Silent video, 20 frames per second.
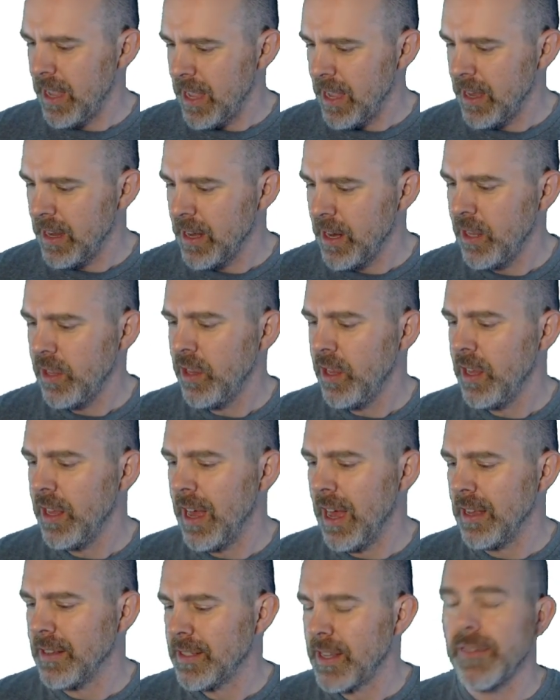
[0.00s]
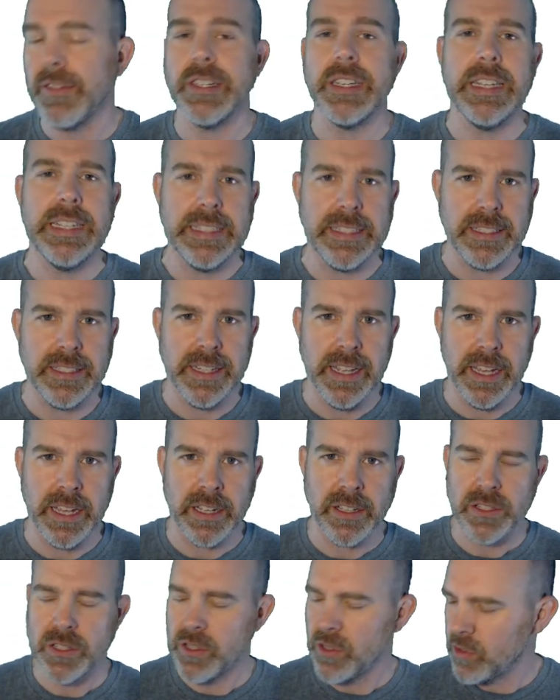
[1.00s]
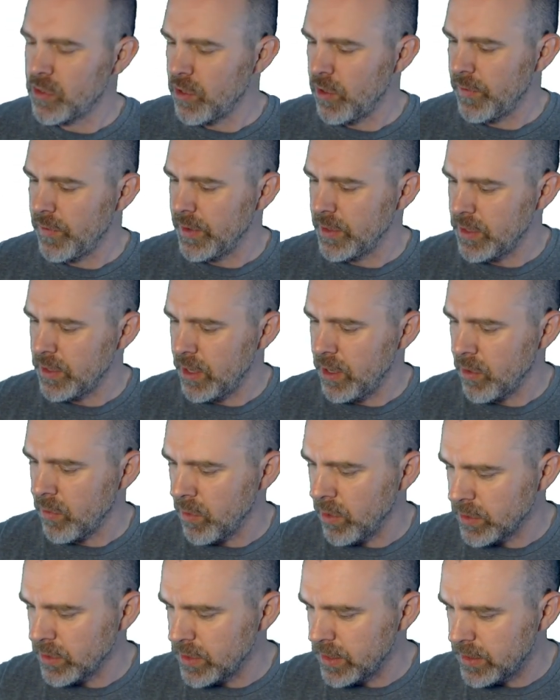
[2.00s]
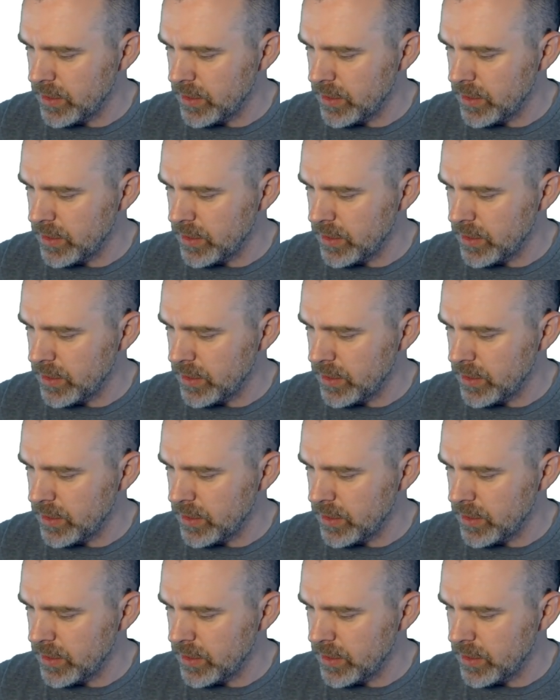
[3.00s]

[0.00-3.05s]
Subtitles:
in 17.6, surface integrals.